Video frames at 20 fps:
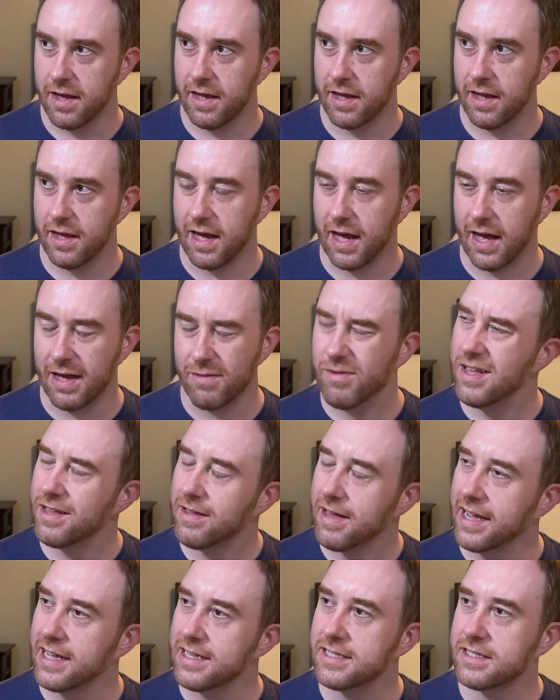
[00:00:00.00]

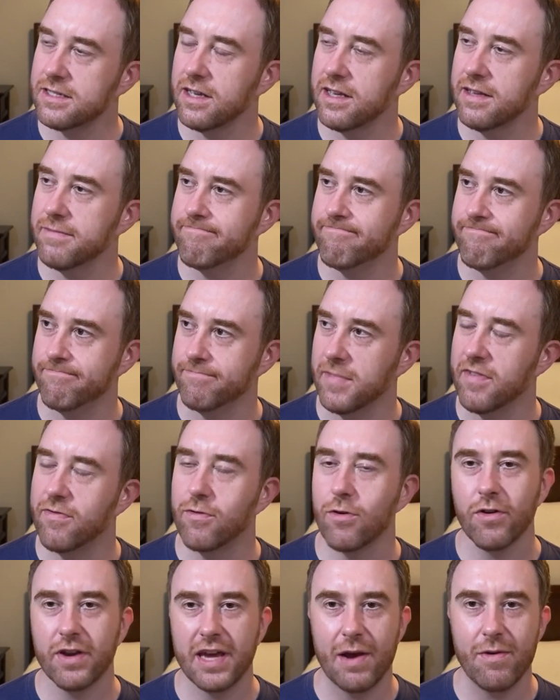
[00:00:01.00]
I guess if
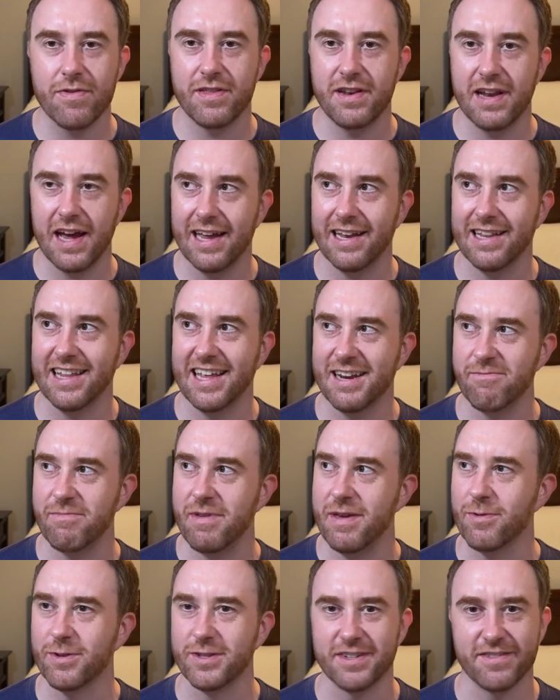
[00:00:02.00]
you're okay with not letting
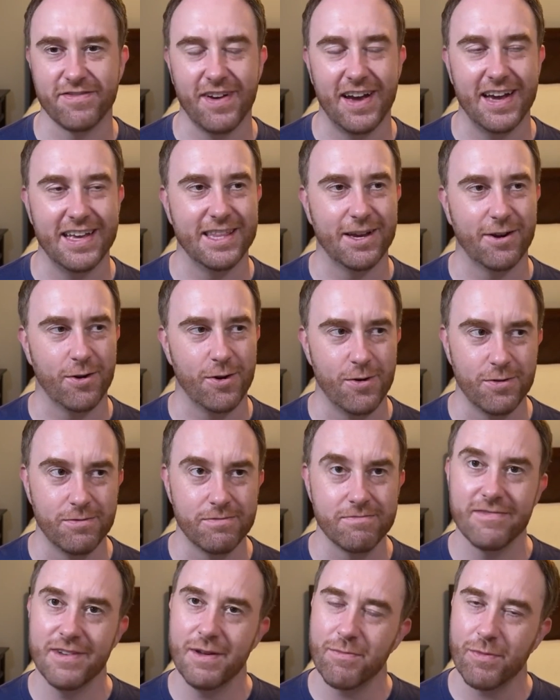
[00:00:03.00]
people define their own
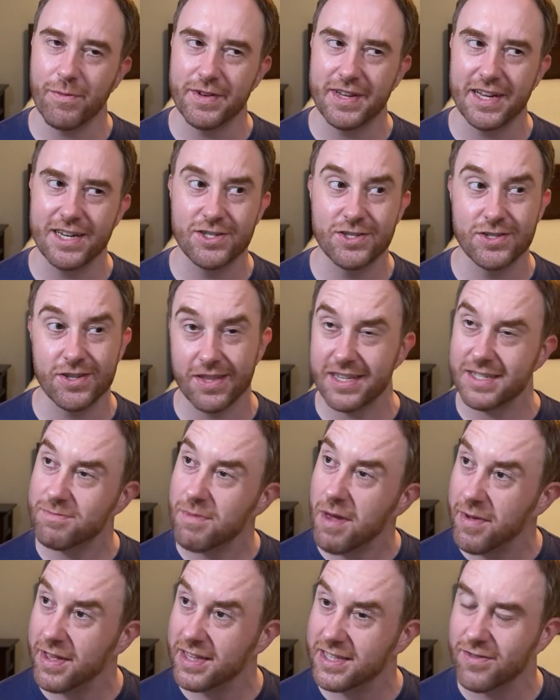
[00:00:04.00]
implementations of this,
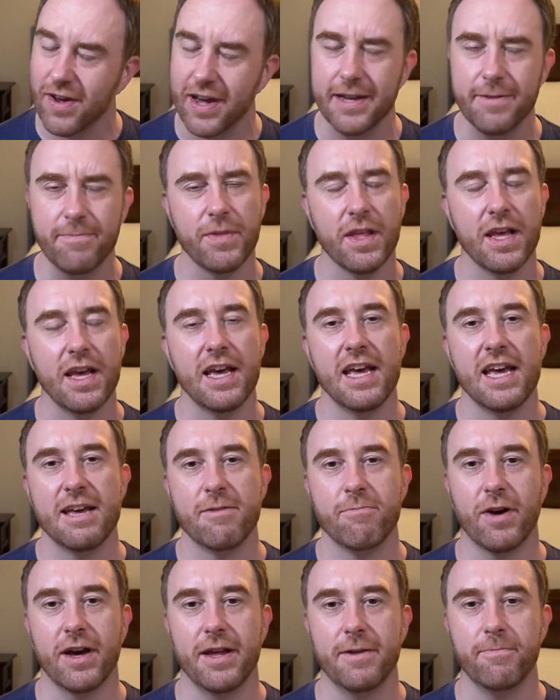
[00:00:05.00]
maybe it's fine.
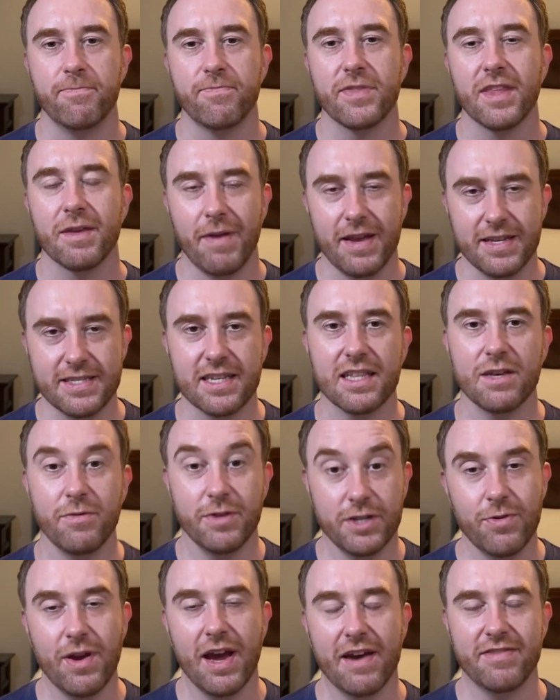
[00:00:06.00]
But basically, we
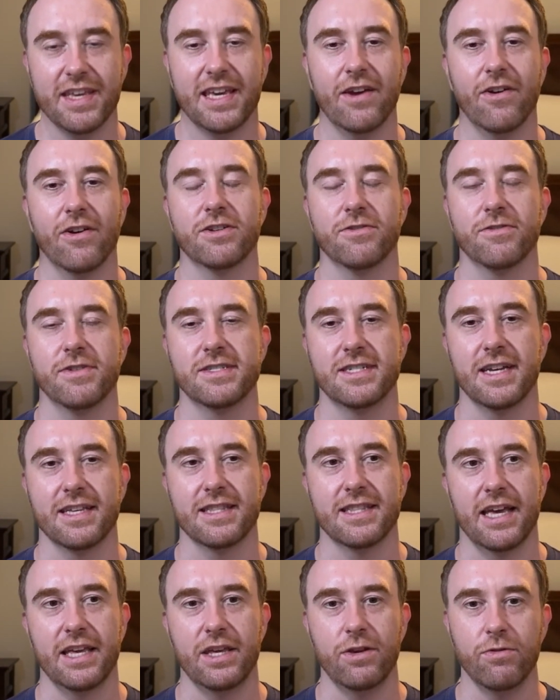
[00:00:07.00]
do have the characteristic
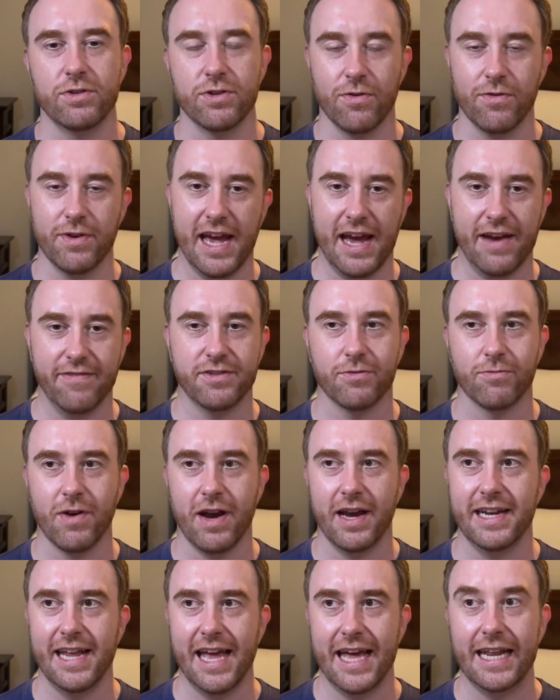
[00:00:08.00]
that you don't have to
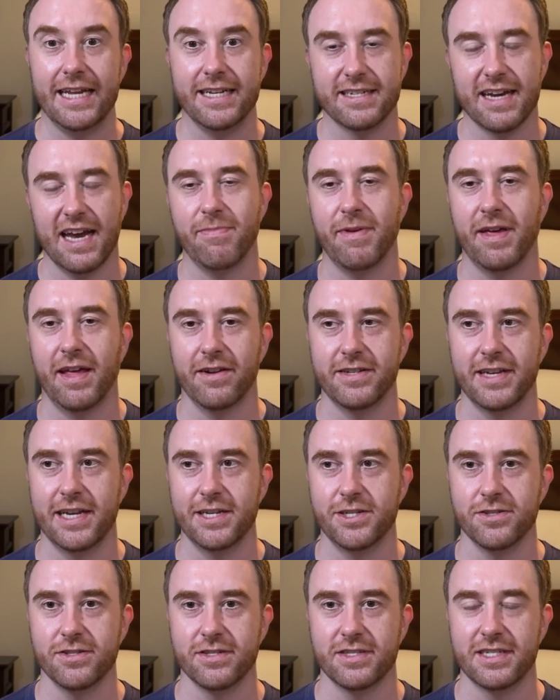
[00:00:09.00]
write any type
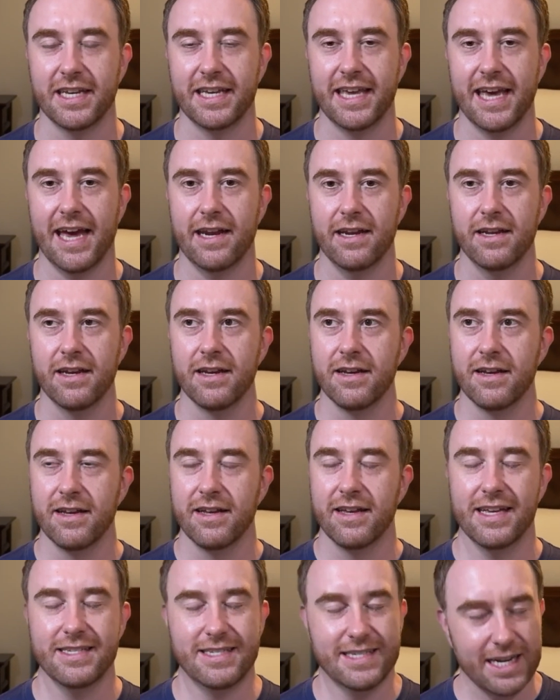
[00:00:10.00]
annotations to get
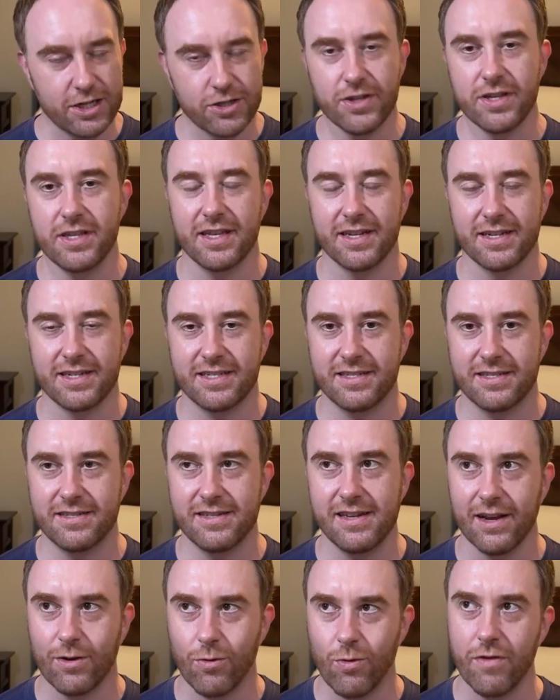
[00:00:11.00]
essentially the
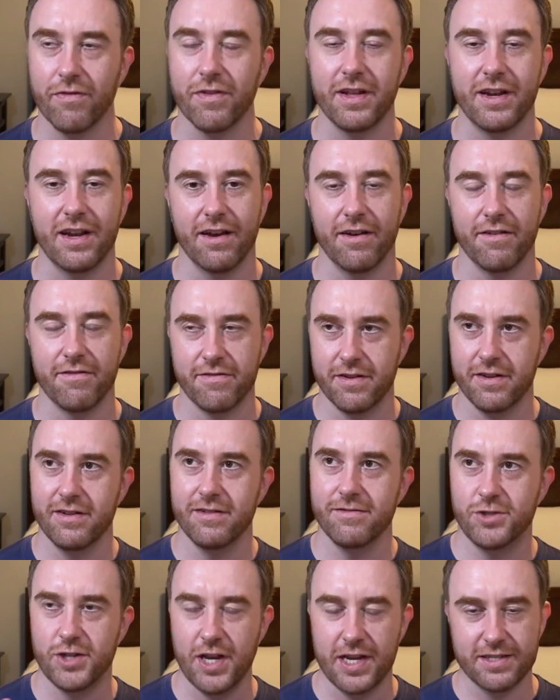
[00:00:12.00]
equivalent of
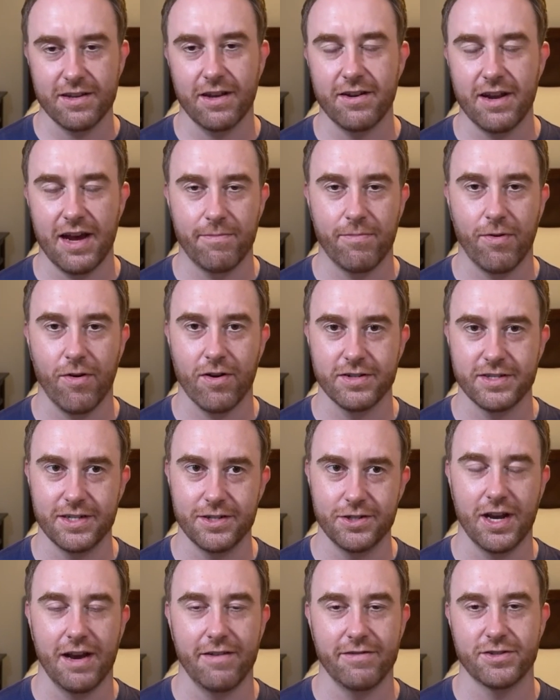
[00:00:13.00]
JSON.parse in
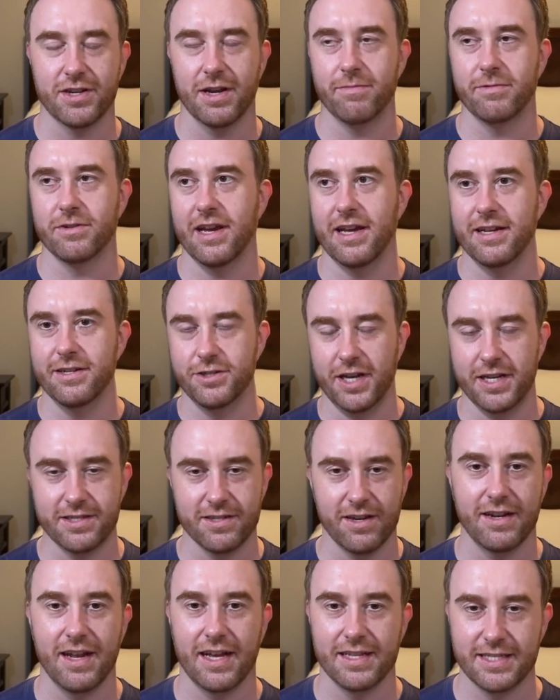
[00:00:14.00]
JavaScript and
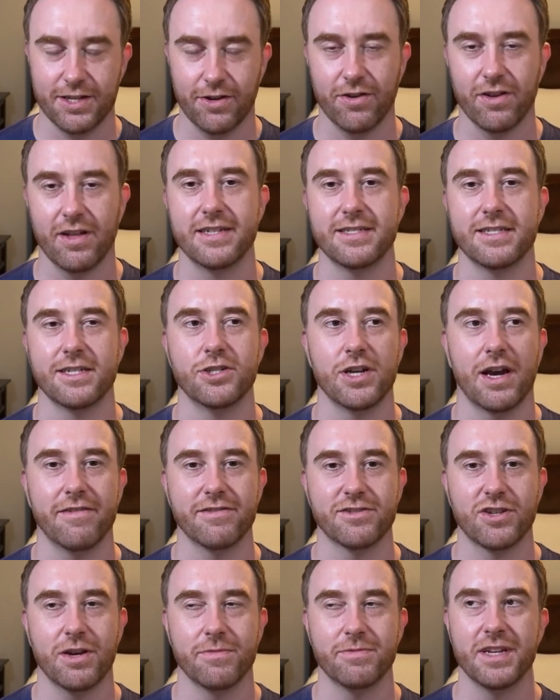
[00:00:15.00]
JSON.serialize in
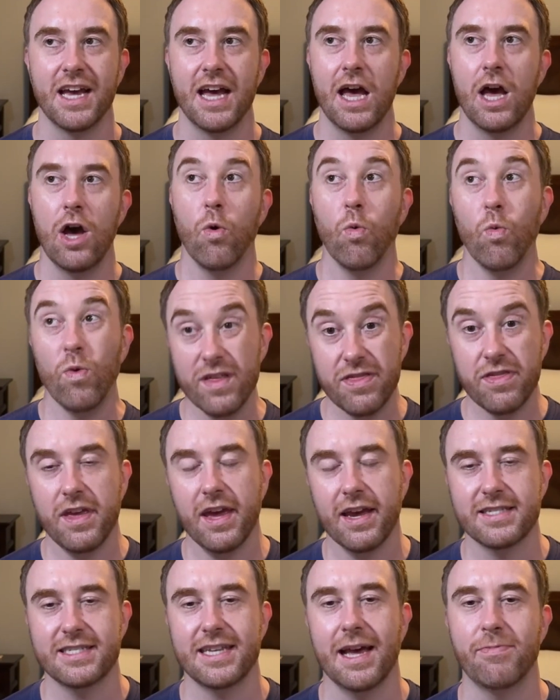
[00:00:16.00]
JavaScript, with the
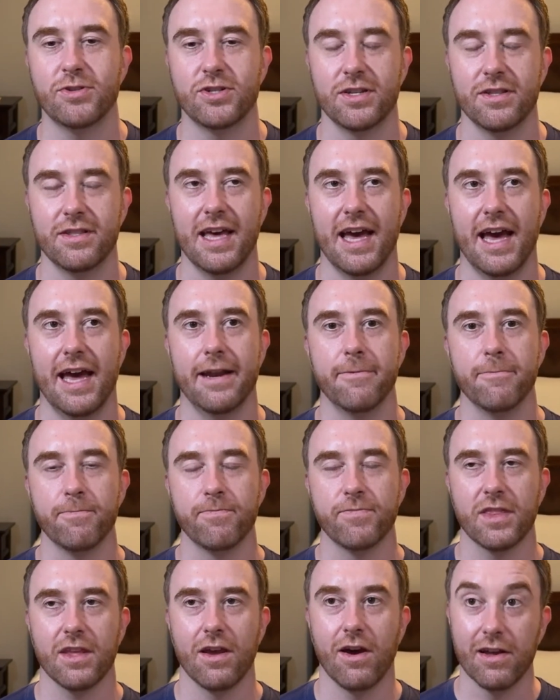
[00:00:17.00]
exception that,
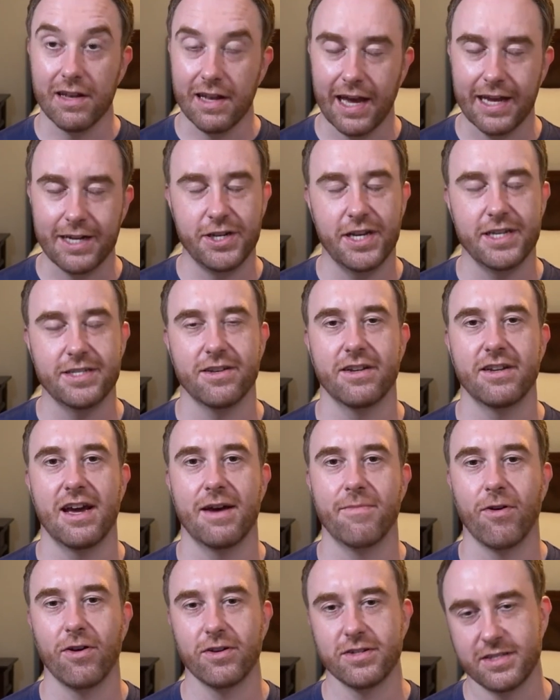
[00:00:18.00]
unlike
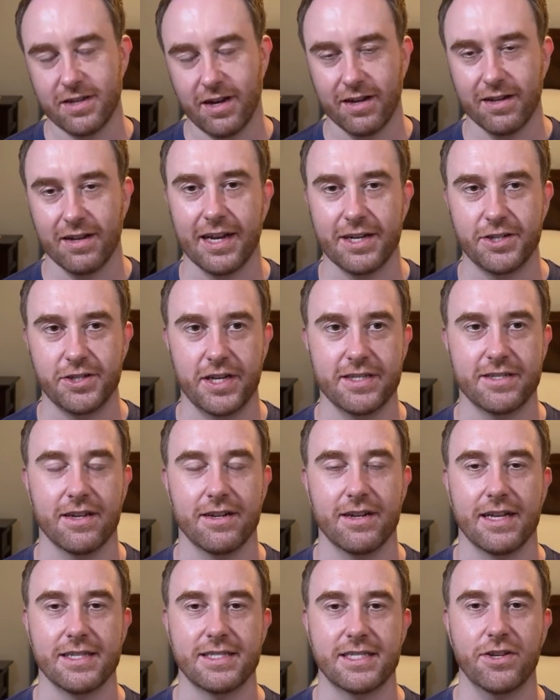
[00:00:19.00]
JSON.parse and unlike
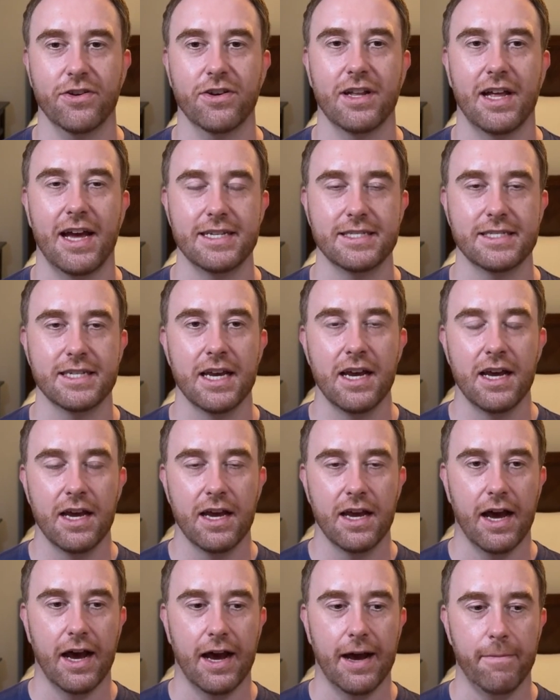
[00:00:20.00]
JSON.serialize,
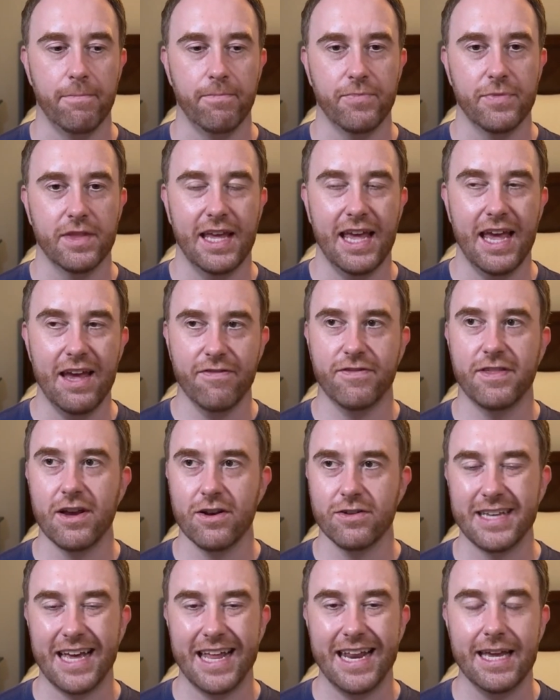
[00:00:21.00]
if
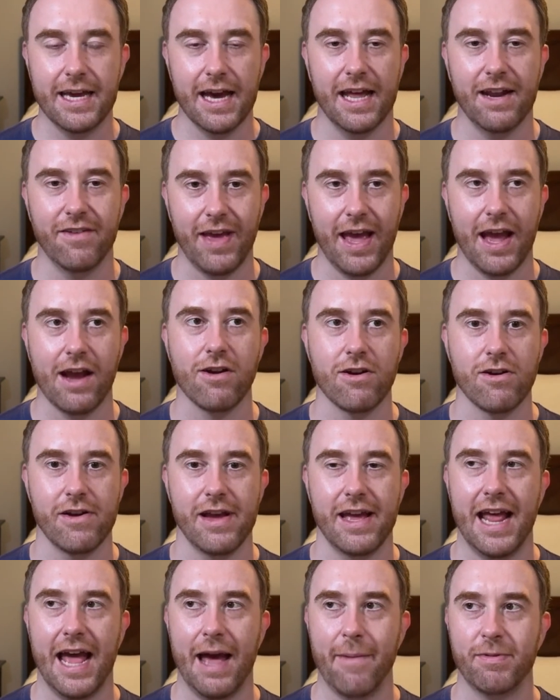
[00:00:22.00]
there's any kind of error,
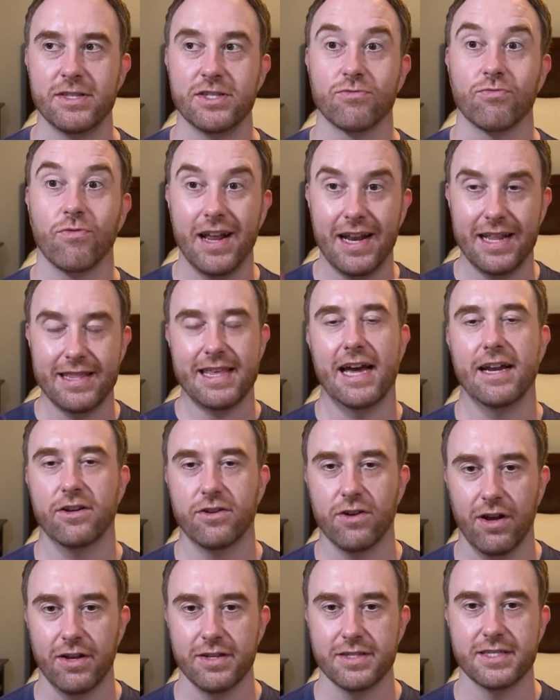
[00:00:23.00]
it happens right at that
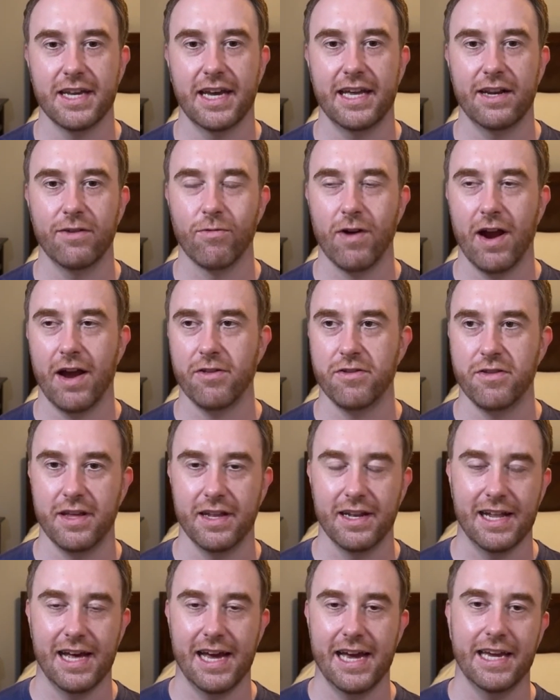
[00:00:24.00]
call site rather than
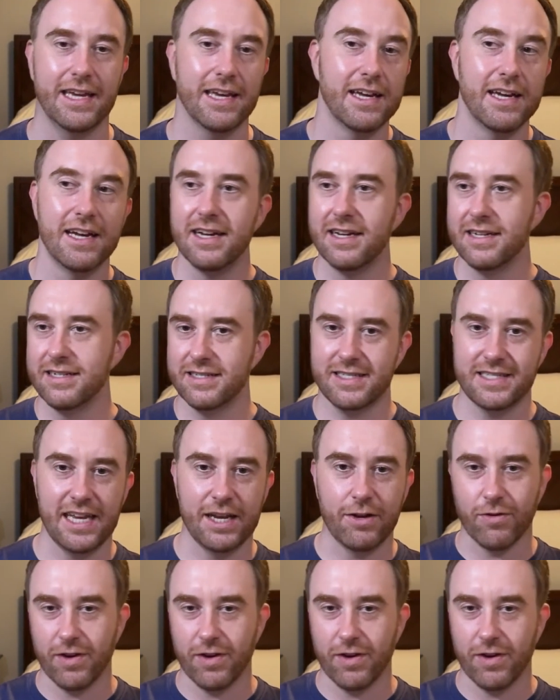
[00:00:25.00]
like secret